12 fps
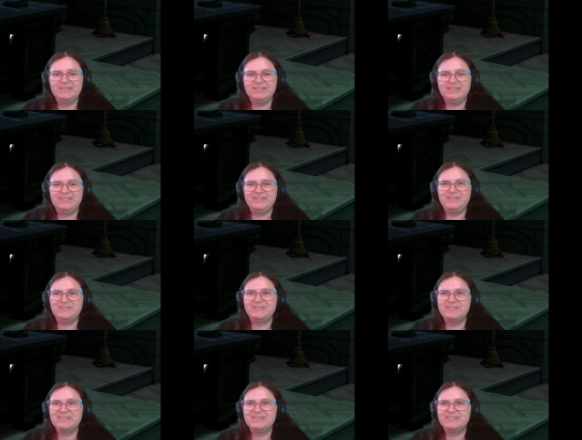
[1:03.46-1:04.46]
So.
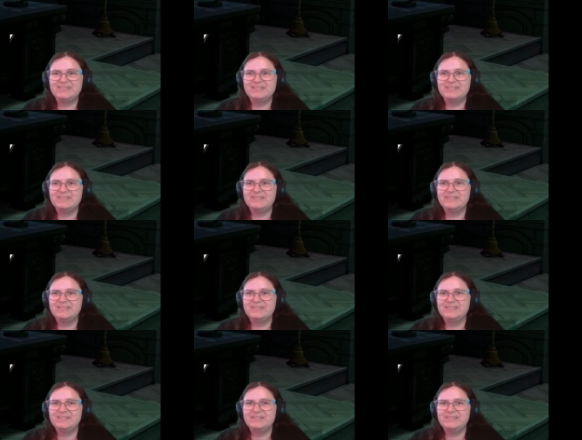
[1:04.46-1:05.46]

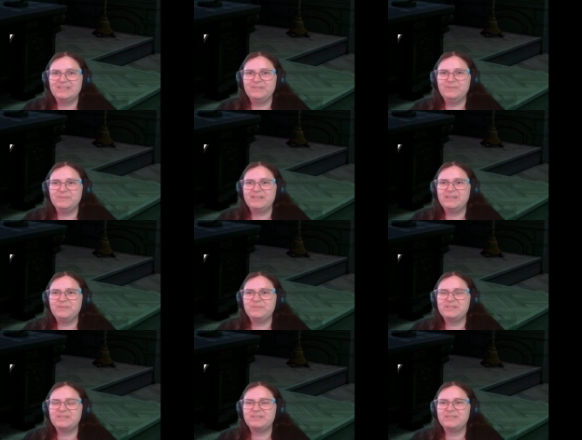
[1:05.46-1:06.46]
Oh, and there was
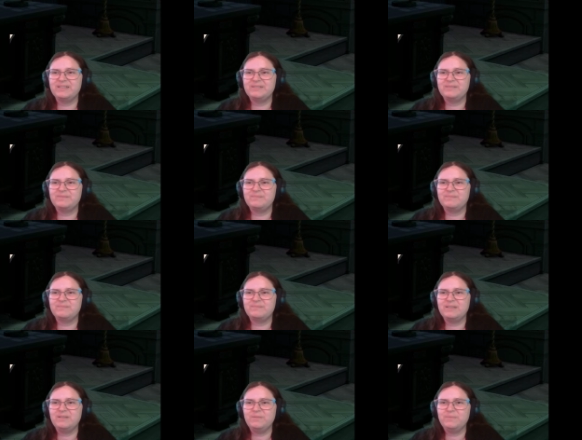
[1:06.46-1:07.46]
the.
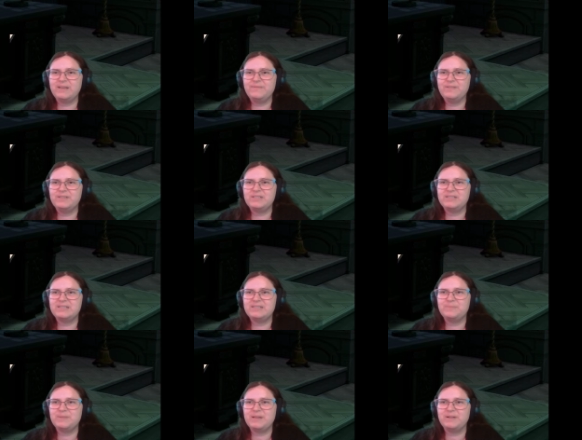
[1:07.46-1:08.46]
Did the raven just
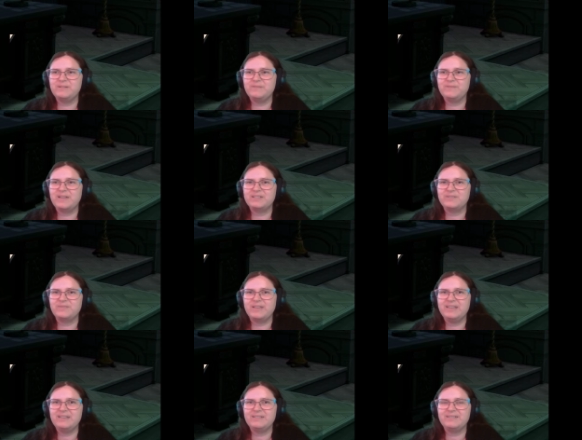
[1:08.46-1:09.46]
disappear in a flash of
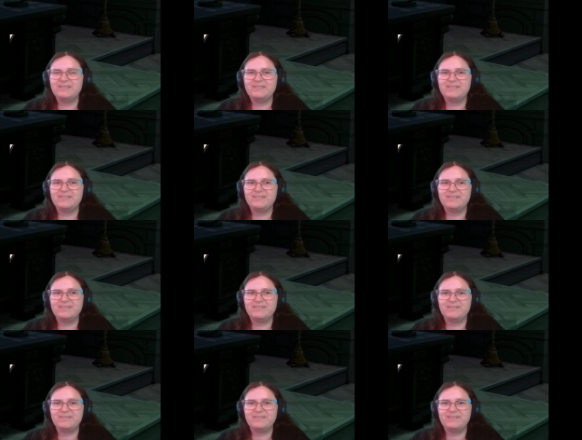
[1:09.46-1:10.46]
light?
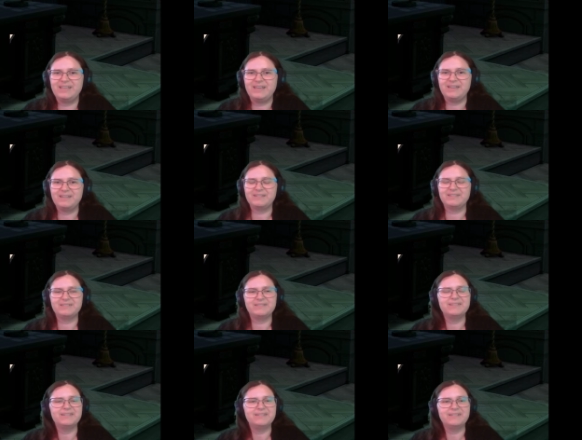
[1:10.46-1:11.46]
Okay.
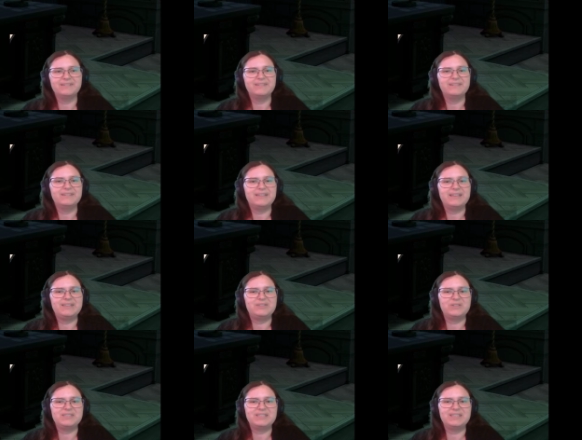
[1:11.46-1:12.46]

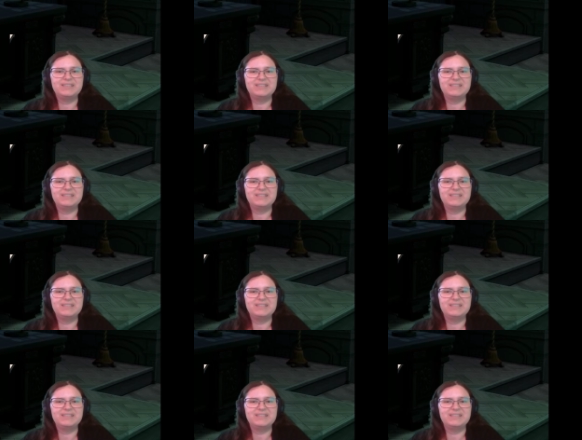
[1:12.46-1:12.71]
Interesting.